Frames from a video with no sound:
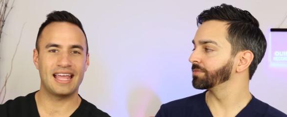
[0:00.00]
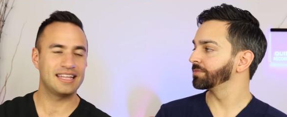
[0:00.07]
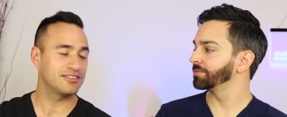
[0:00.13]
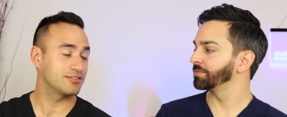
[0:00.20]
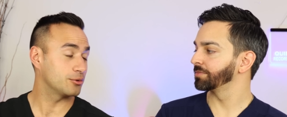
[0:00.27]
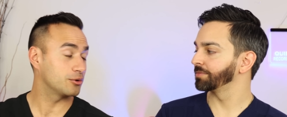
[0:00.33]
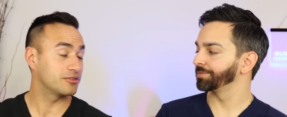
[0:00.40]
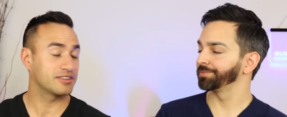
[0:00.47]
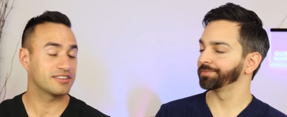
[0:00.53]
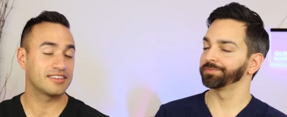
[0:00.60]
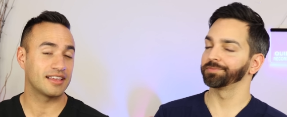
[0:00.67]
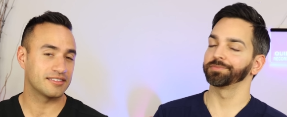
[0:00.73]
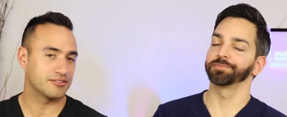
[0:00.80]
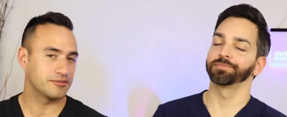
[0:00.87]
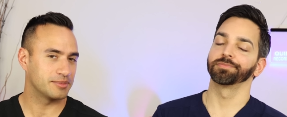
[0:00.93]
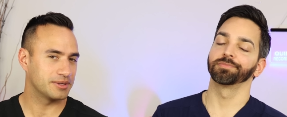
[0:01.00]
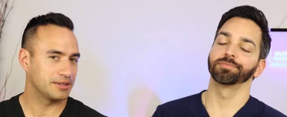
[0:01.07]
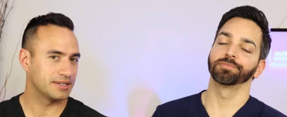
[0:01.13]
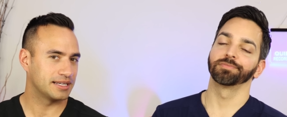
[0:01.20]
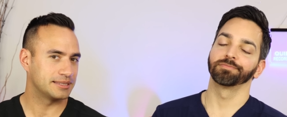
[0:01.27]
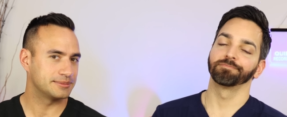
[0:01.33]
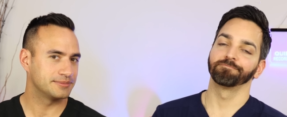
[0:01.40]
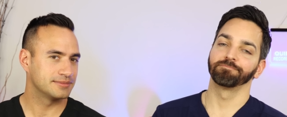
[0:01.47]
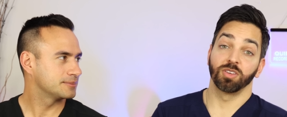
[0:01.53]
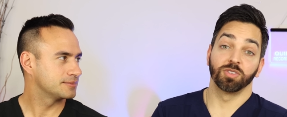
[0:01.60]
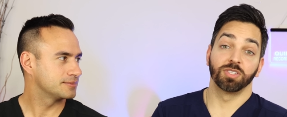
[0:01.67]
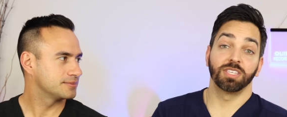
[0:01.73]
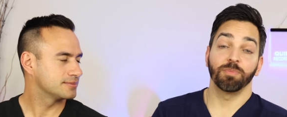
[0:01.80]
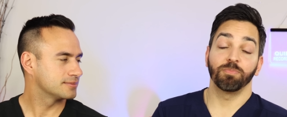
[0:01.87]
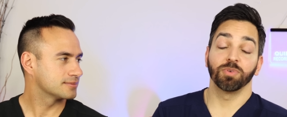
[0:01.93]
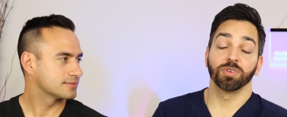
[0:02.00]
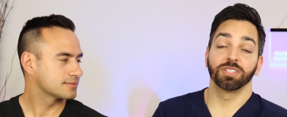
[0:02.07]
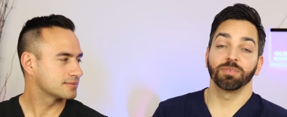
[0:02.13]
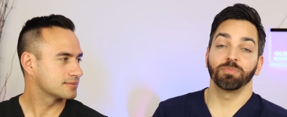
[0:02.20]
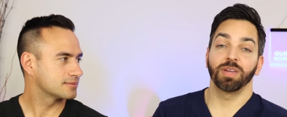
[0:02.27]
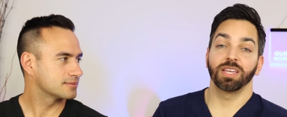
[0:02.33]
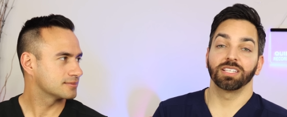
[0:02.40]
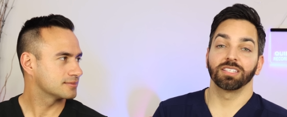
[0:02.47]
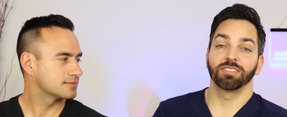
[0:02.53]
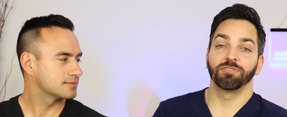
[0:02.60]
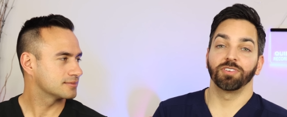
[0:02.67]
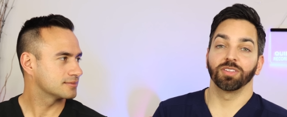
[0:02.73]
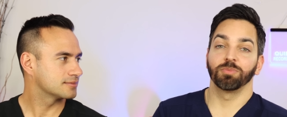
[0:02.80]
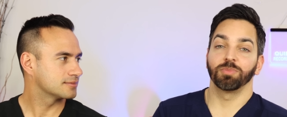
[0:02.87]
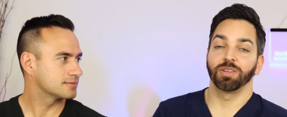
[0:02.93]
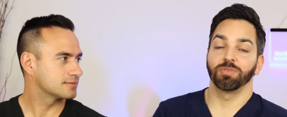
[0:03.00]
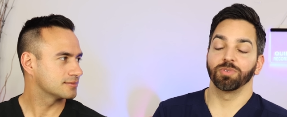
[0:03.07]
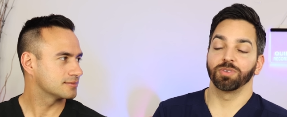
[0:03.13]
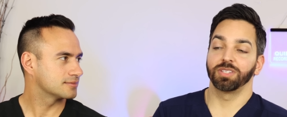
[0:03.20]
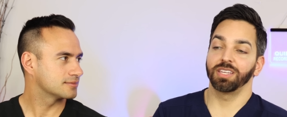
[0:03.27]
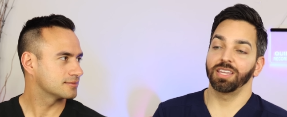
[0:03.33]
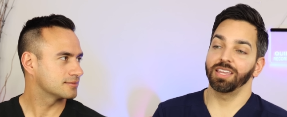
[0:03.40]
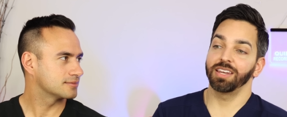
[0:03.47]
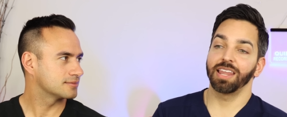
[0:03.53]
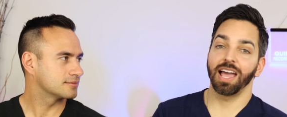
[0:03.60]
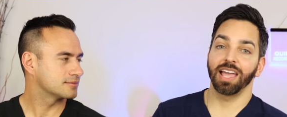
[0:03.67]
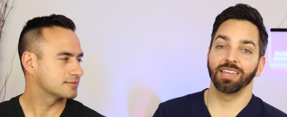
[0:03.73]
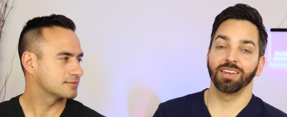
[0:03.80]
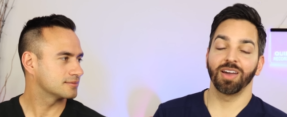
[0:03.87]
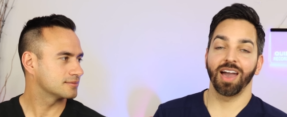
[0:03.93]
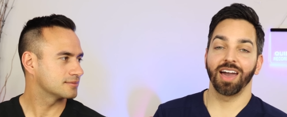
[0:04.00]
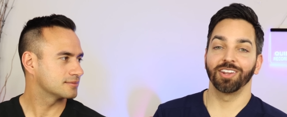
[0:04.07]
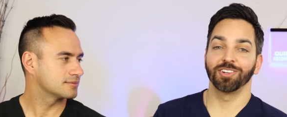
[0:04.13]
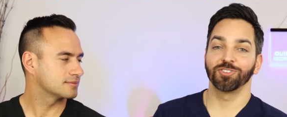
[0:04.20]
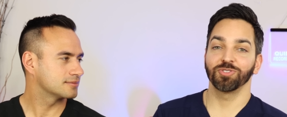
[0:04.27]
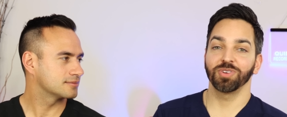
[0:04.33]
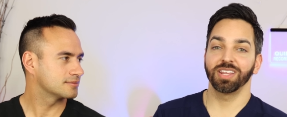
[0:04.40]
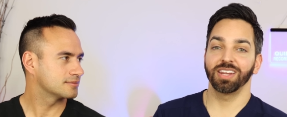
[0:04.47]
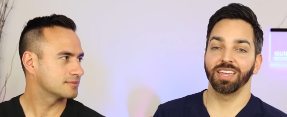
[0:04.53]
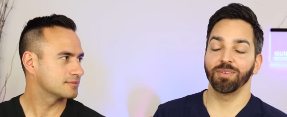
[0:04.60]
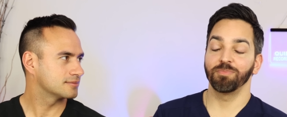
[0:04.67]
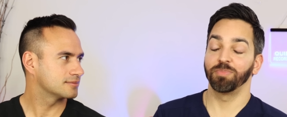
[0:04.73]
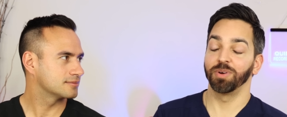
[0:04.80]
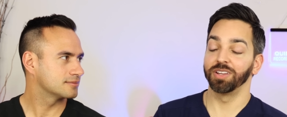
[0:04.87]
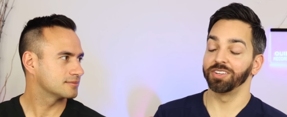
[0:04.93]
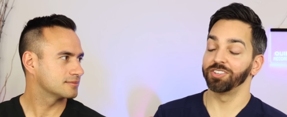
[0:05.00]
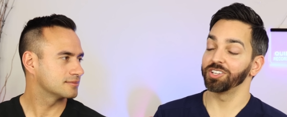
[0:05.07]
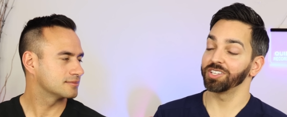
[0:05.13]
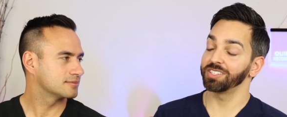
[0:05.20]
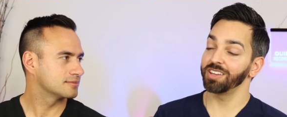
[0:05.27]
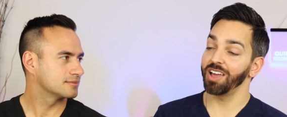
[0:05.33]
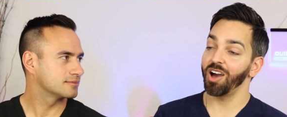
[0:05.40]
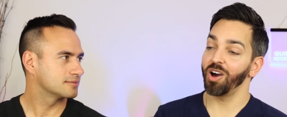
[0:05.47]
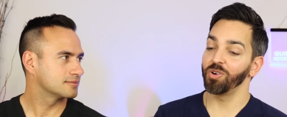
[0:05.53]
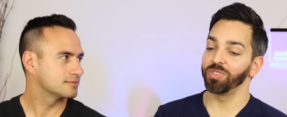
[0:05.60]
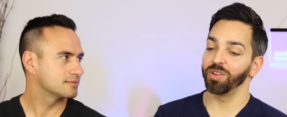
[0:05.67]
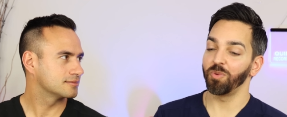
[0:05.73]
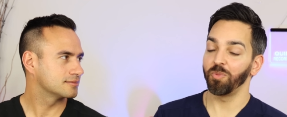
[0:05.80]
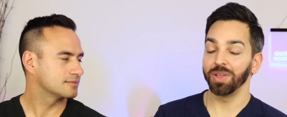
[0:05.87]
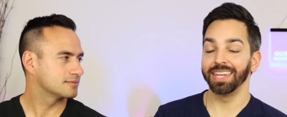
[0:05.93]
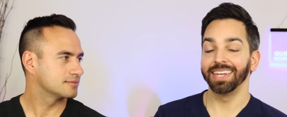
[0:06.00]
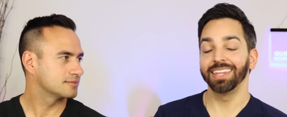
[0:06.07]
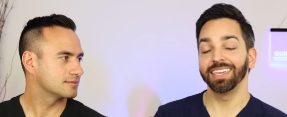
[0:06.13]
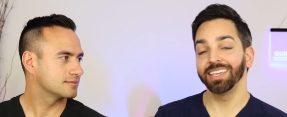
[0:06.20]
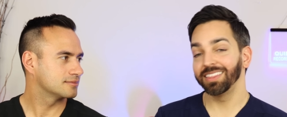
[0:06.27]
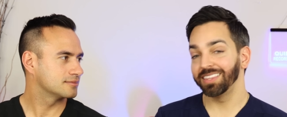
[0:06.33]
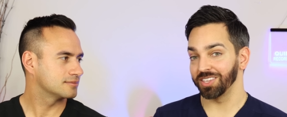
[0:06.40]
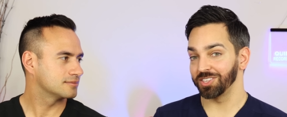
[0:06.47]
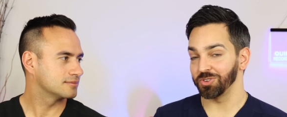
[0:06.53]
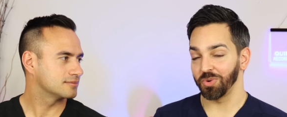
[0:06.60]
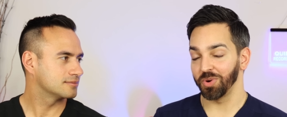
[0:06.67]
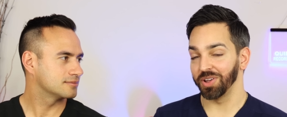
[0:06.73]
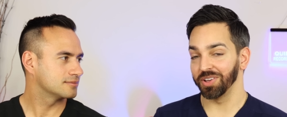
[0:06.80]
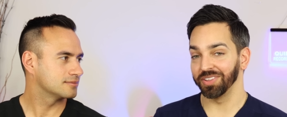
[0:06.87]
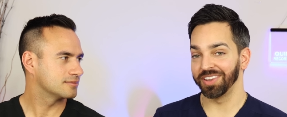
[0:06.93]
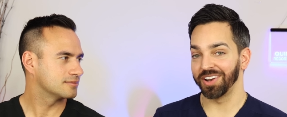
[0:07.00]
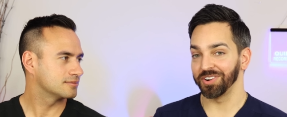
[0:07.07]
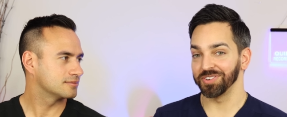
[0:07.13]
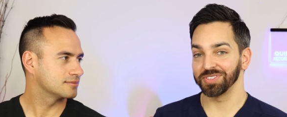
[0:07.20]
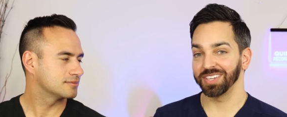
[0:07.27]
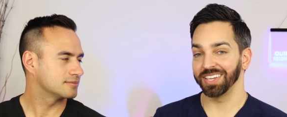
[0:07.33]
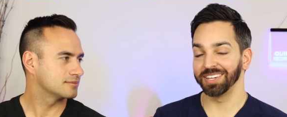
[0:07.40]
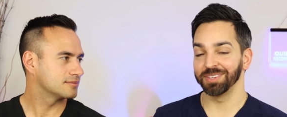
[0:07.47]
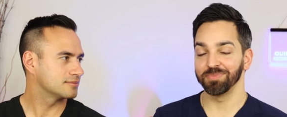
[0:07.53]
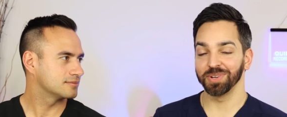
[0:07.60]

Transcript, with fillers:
Speaker 1: any sort of excessive buildup. So
Speaker 2: simple sebaceous filament routine, now you know how to treat it, but just know that we need this oil on our skin to